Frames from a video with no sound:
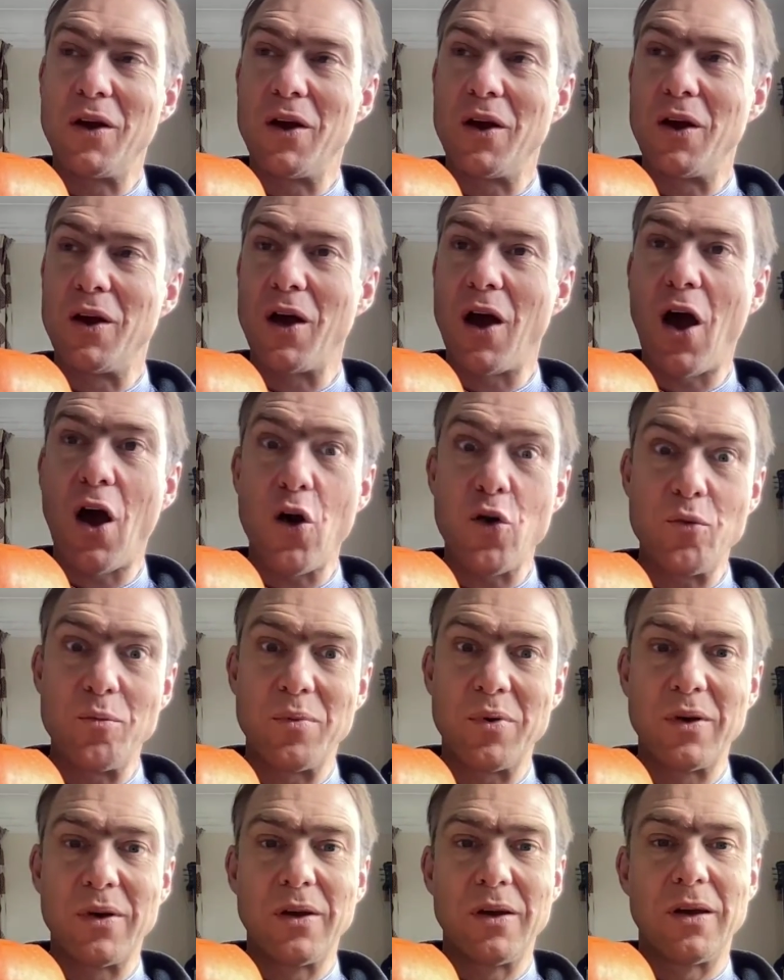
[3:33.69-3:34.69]
uh,
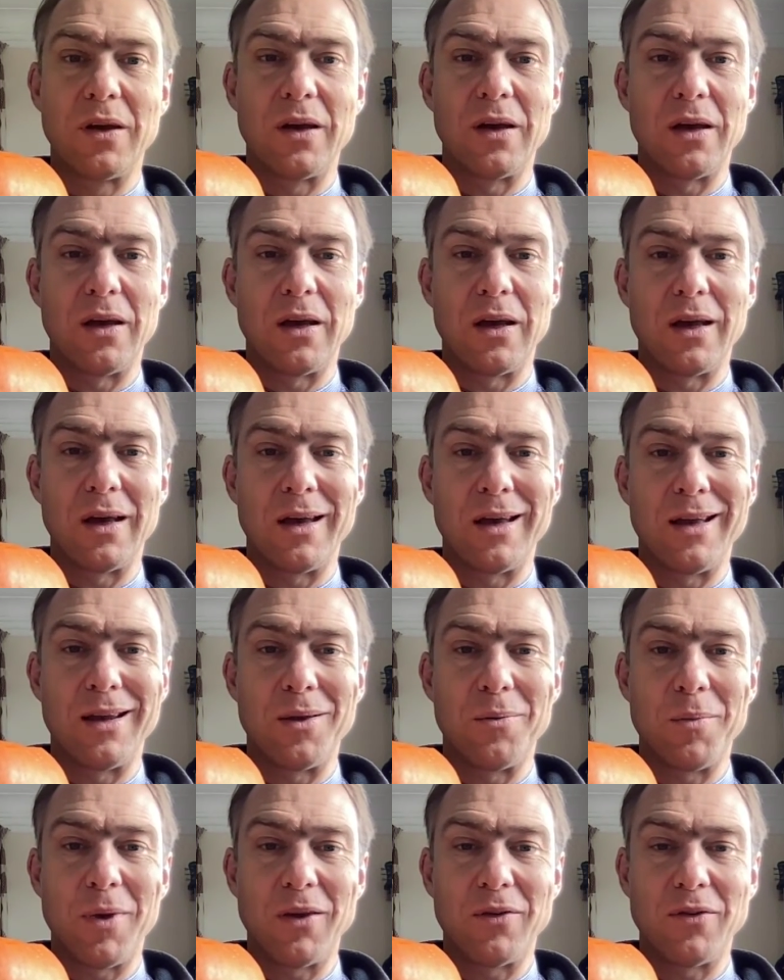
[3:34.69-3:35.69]
hope uh, and
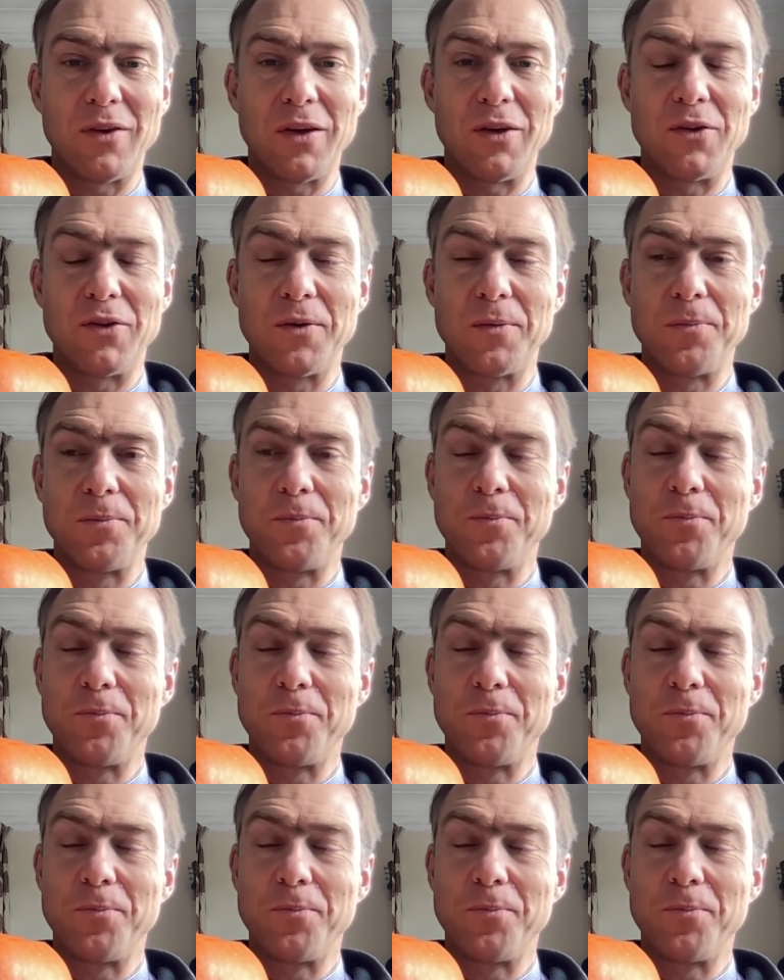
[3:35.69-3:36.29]
a message